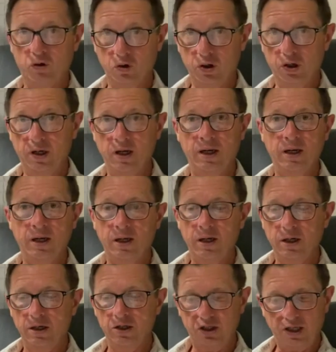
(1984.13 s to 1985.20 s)
good,
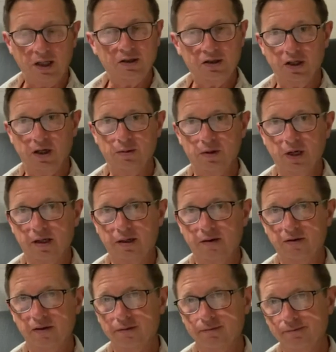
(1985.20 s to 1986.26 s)
challenging
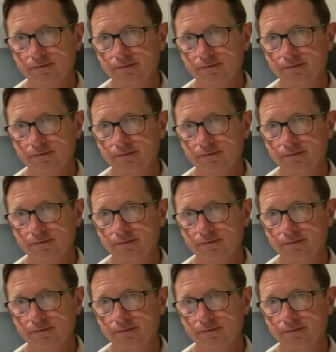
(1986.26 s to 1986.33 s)
objectives.